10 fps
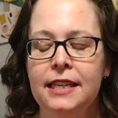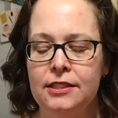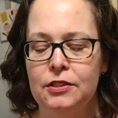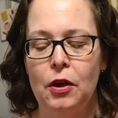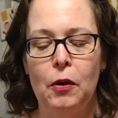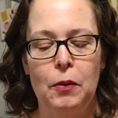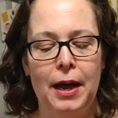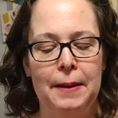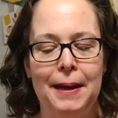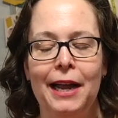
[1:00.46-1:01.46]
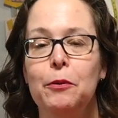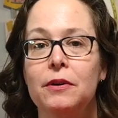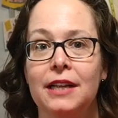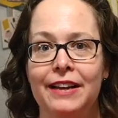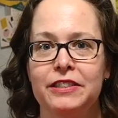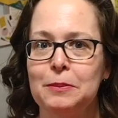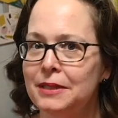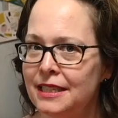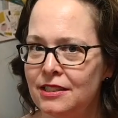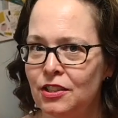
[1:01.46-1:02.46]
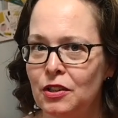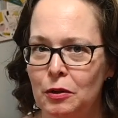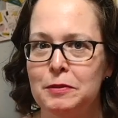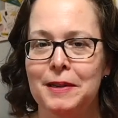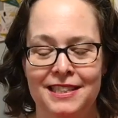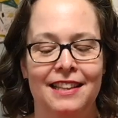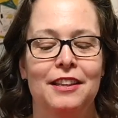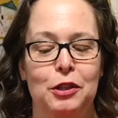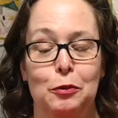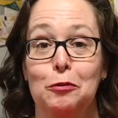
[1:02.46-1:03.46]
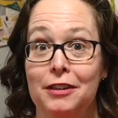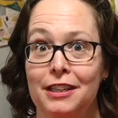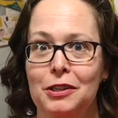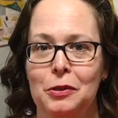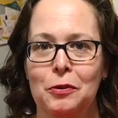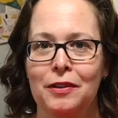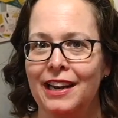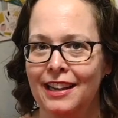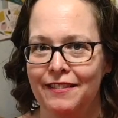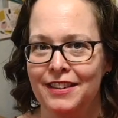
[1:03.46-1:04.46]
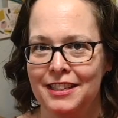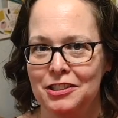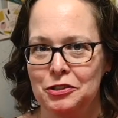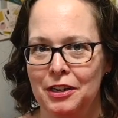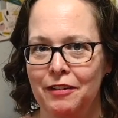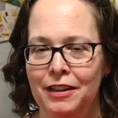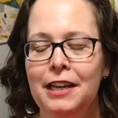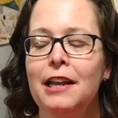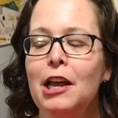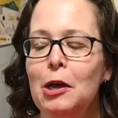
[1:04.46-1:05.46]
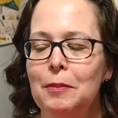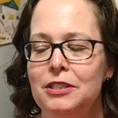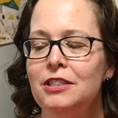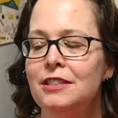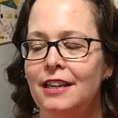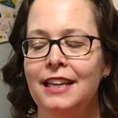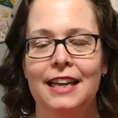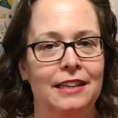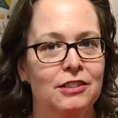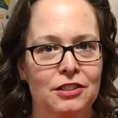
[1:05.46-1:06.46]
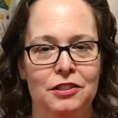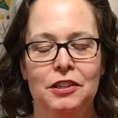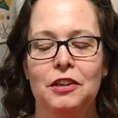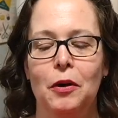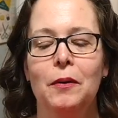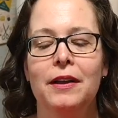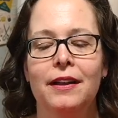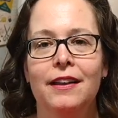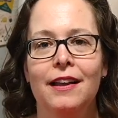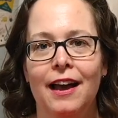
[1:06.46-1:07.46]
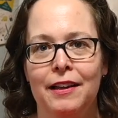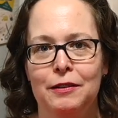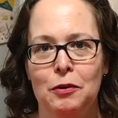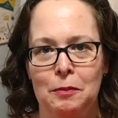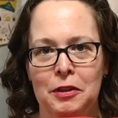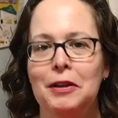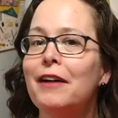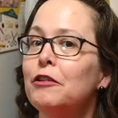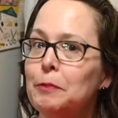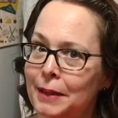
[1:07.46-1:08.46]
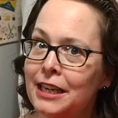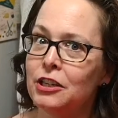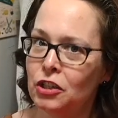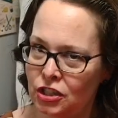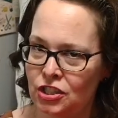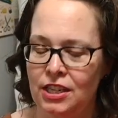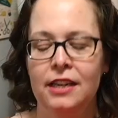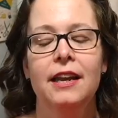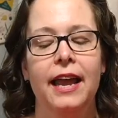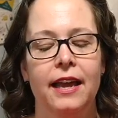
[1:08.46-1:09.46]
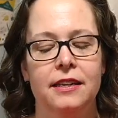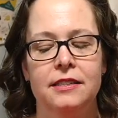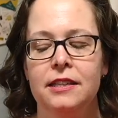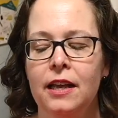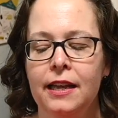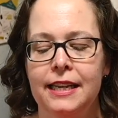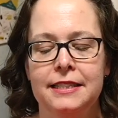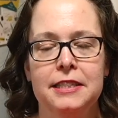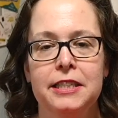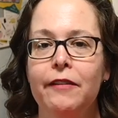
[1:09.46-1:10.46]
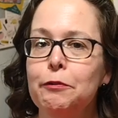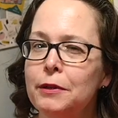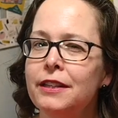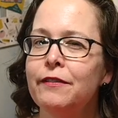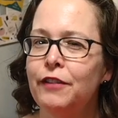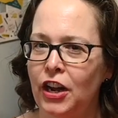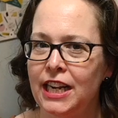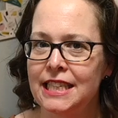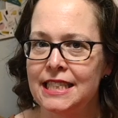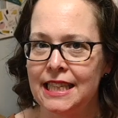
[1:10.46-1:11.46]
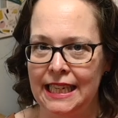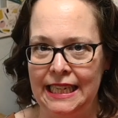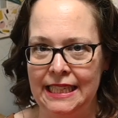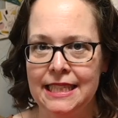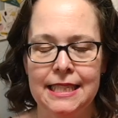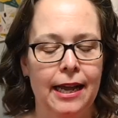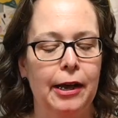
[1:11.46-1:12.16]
So I will have some links to those because I think they're really cool and I love the history of it. But just again, just so you know, normally you have your pincushion and it's stuffed with various things.